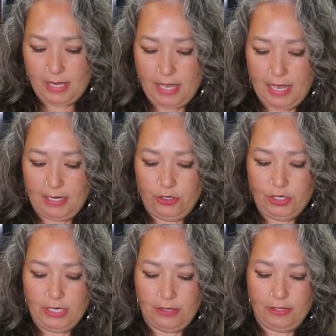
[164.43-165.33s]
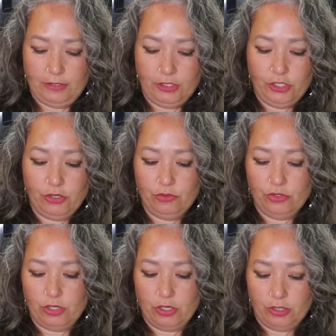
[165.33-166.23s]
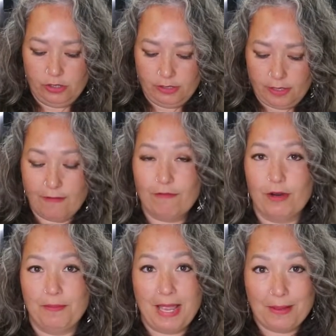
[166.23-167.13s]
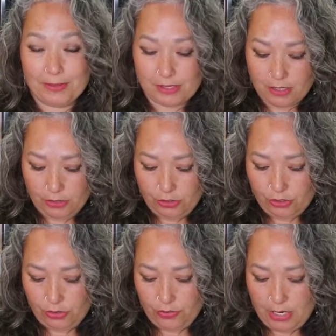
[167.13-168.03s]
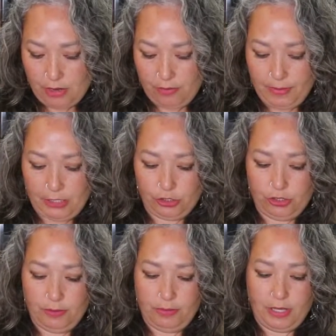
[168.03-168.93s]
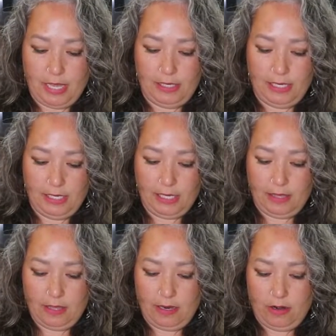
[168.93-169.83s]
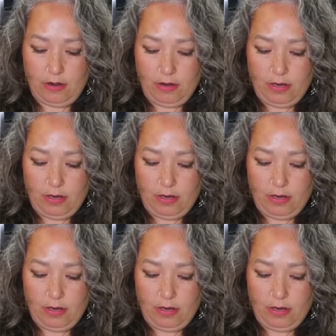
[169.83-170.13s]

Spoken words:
and you can get these cute jars from Amazon too, and I'll make sure to put that link in there.